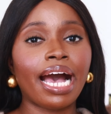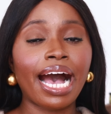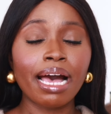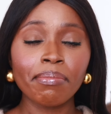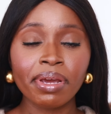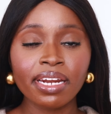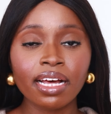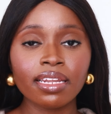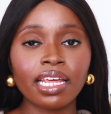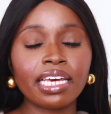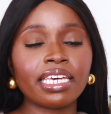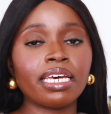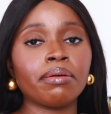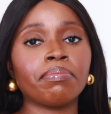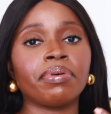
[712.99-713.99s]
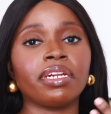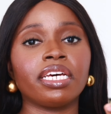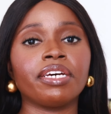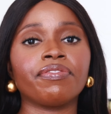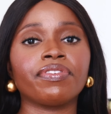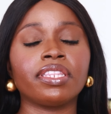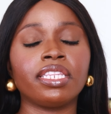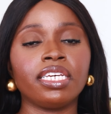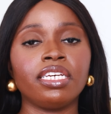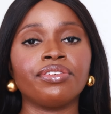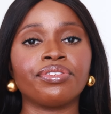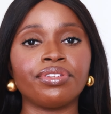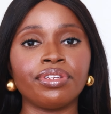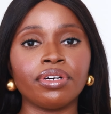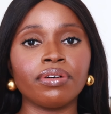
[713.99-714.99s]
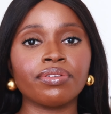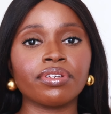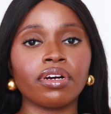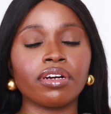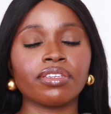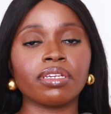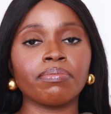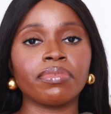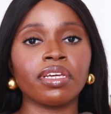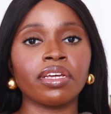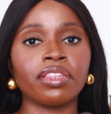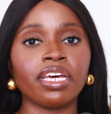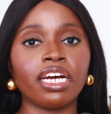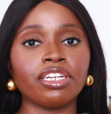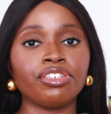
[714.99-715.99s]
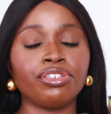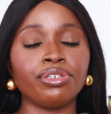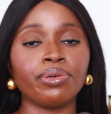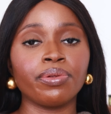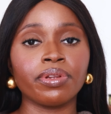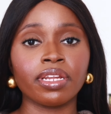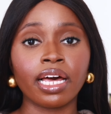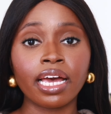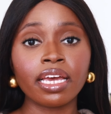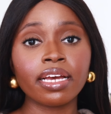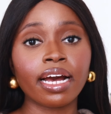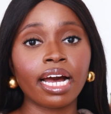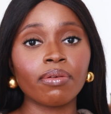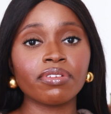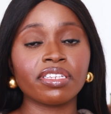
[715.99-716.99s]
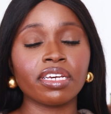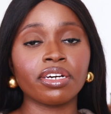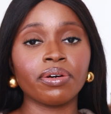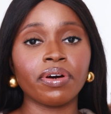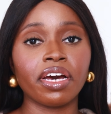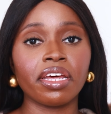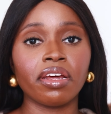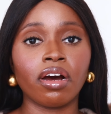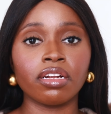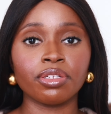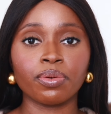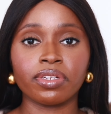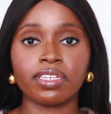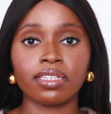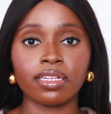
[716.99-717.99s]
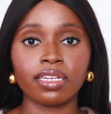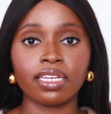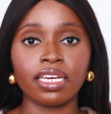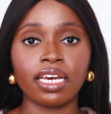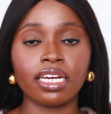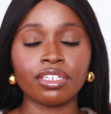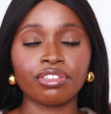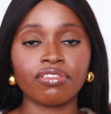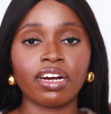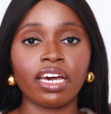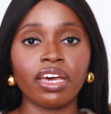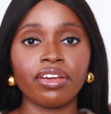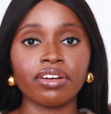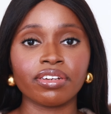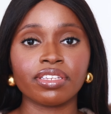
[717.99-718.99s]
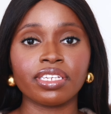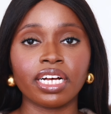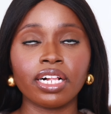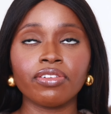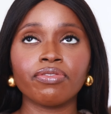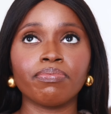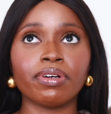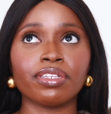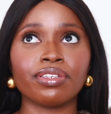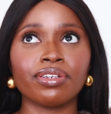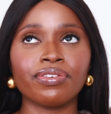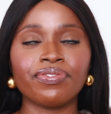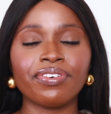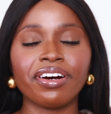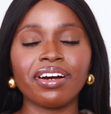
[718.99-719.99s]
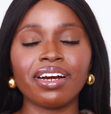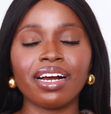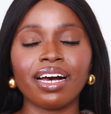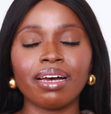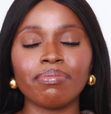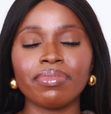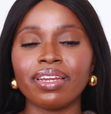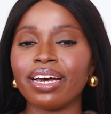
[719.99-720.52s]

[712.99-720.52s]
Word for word: I may not like it, but if these notes are something that you like, I would say go ahead on Twisted Lily and try it yourself. But so far, I'm